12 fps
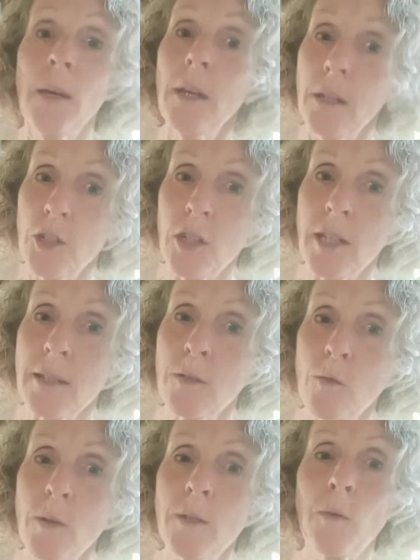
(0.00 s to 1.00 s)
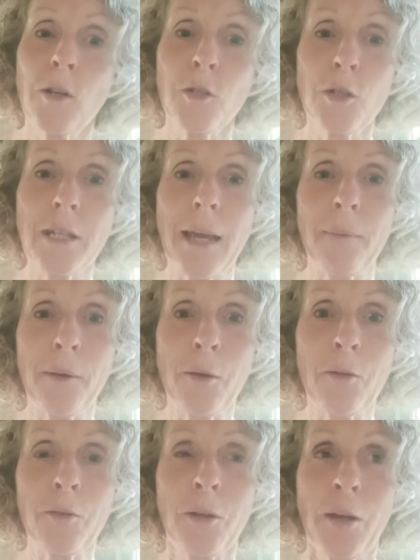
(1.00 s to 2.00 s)
She doesn't always want to do tapping
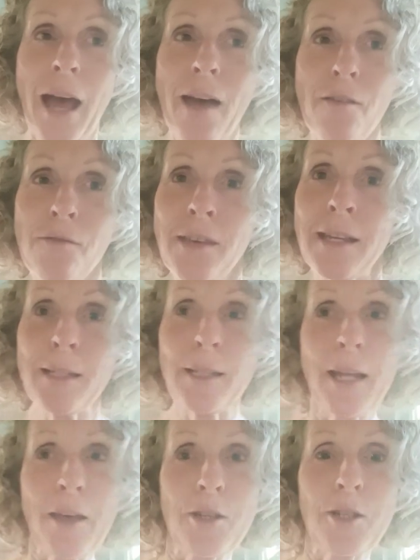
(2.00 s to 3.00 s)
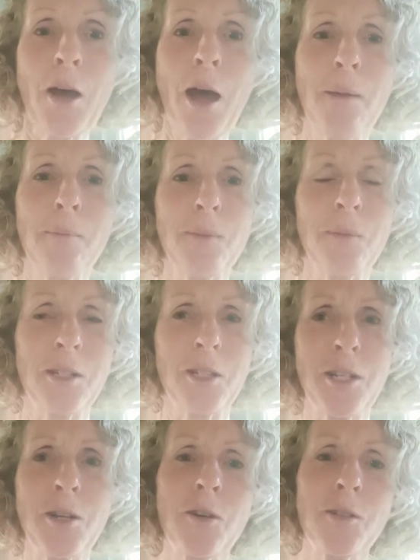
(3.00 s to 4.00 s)
on other things at other times, but
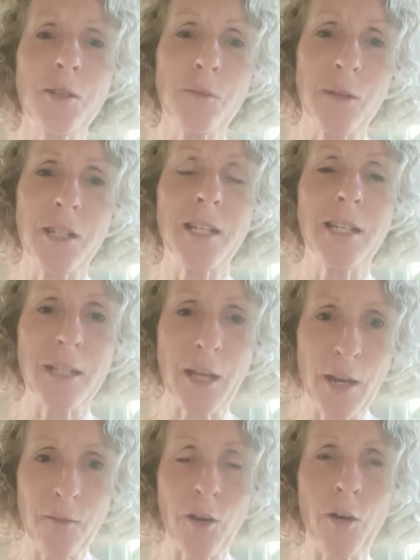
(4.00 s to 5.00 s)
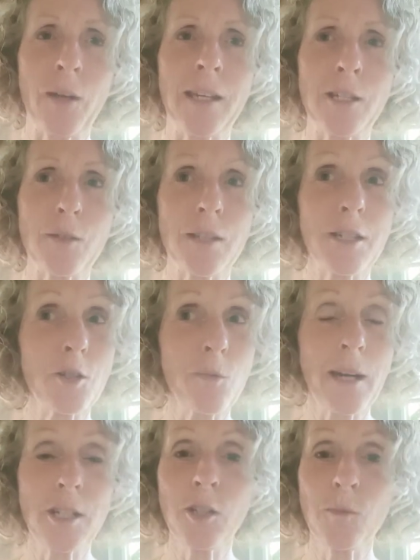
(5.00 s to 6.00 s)
she knows that when she's kind of going into a
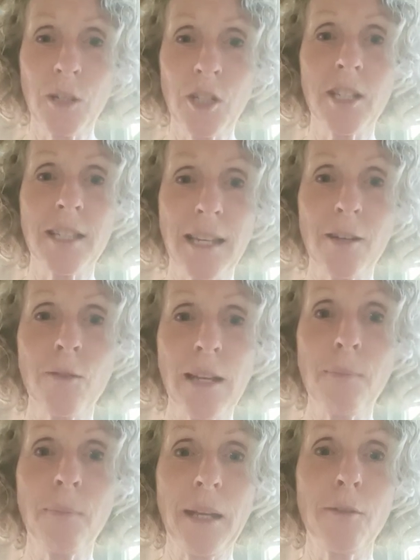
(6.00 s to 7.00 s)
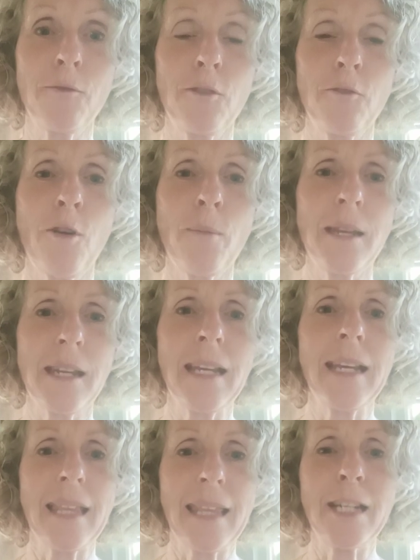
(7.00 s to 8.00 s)
situation where she's going to really benefit from it,
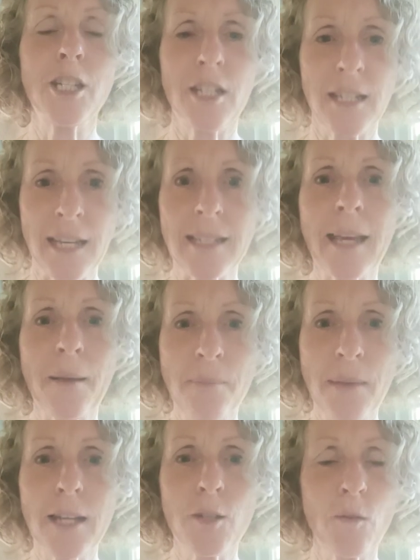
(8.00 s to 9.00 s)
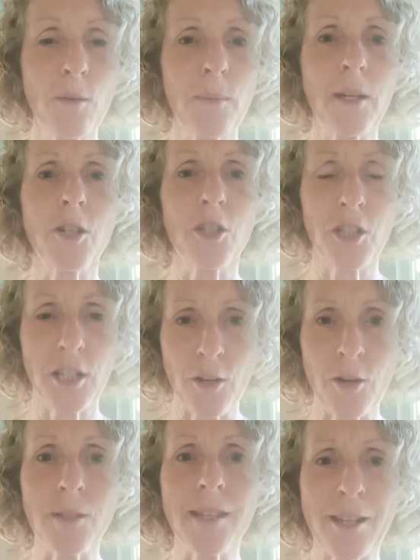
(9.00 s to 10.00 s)
then she does come back to it because she
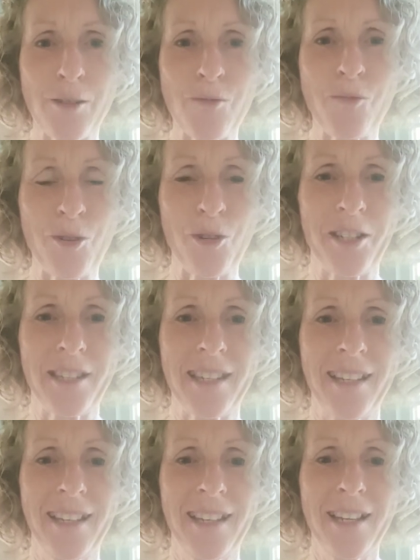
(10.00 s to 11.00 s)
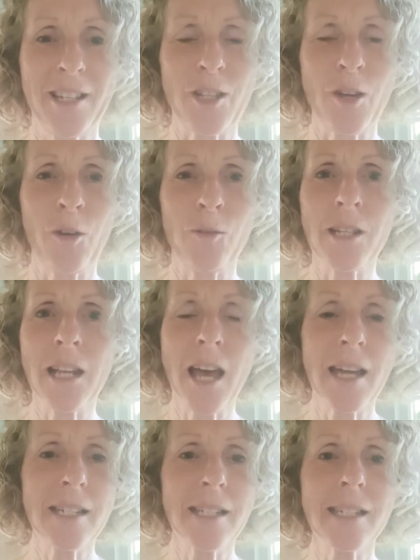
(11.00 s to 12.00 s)
knows that it works. So
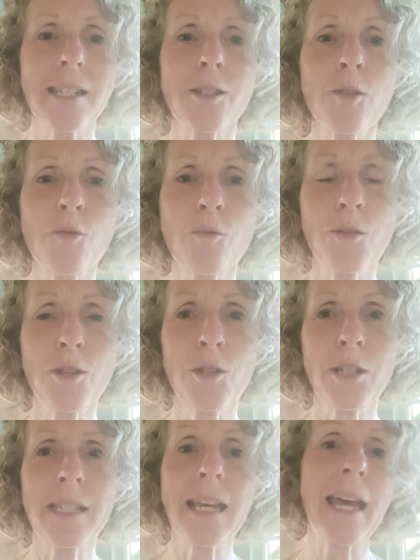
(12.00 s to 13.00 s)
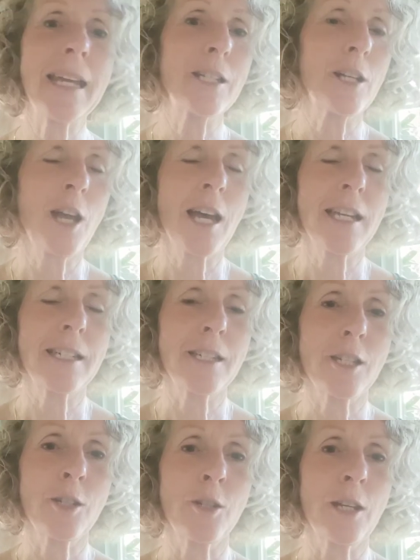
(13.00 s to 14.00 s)
delighted to talk with you today, delighted
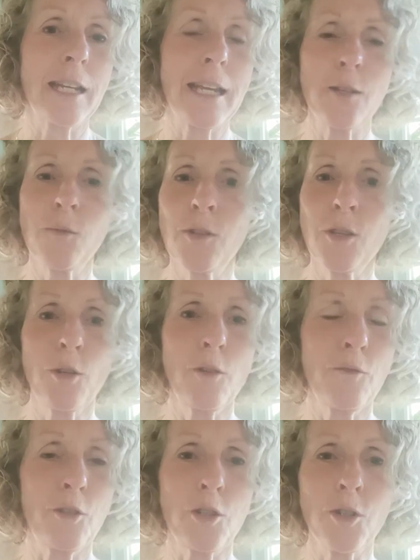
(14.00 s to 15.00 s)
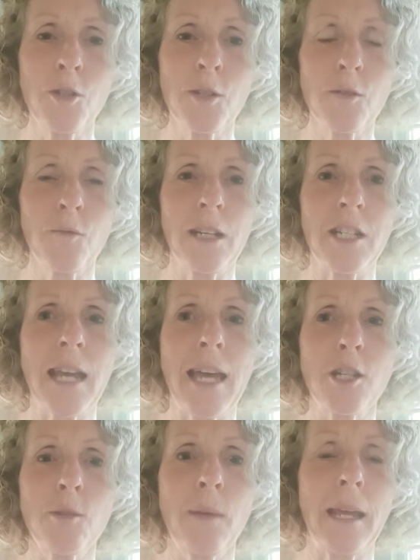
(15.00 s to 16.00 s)
to connect with you if you choose to reach out
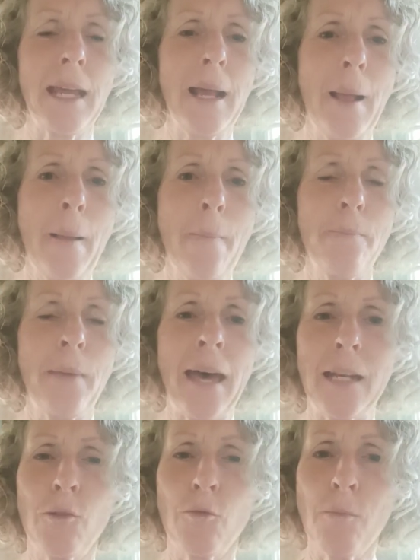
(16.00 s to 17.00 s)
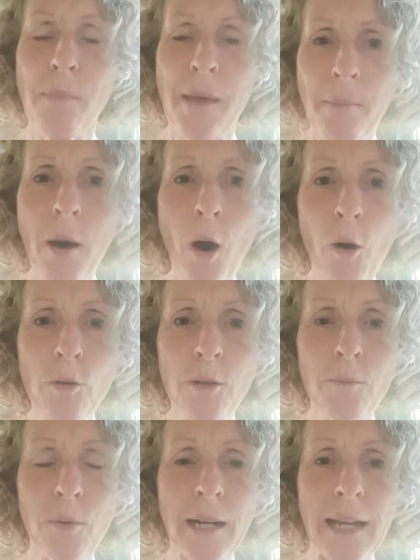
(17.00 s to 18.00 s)
to me. But remember, hold
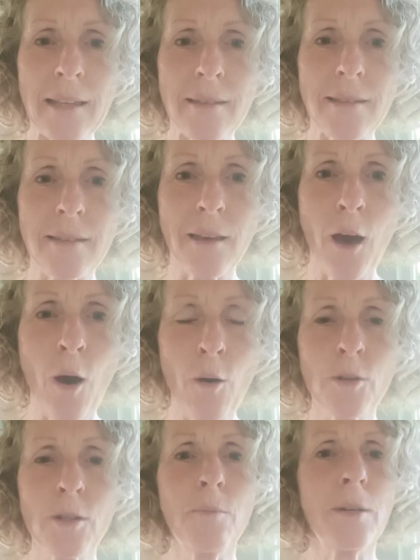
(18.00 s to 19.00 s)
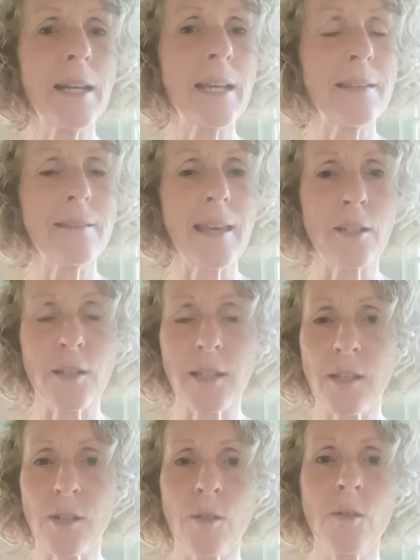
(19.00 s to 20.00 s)
and breathe and
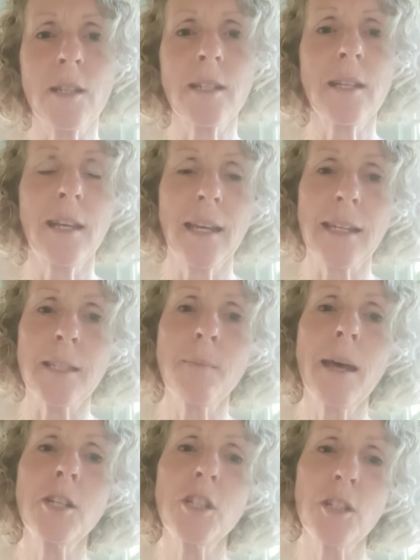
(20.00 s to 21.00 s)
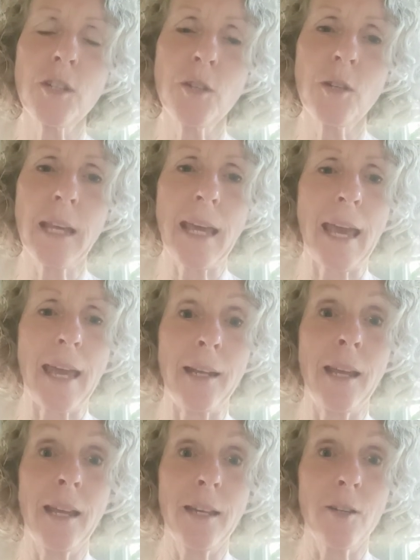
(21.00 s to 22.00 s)
just do it as much as you can
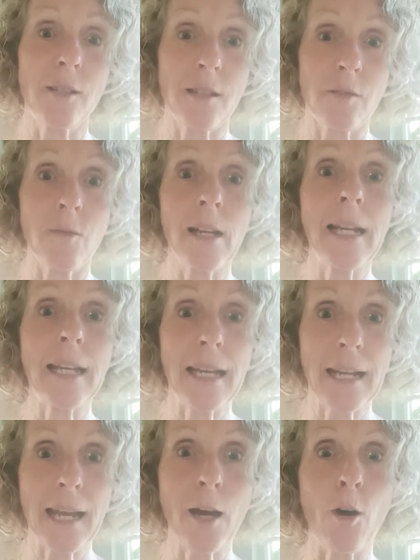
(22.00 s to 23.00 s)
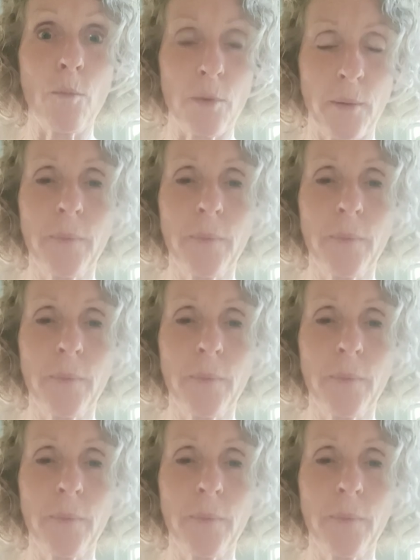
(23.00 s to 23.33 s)
because it's really going to help.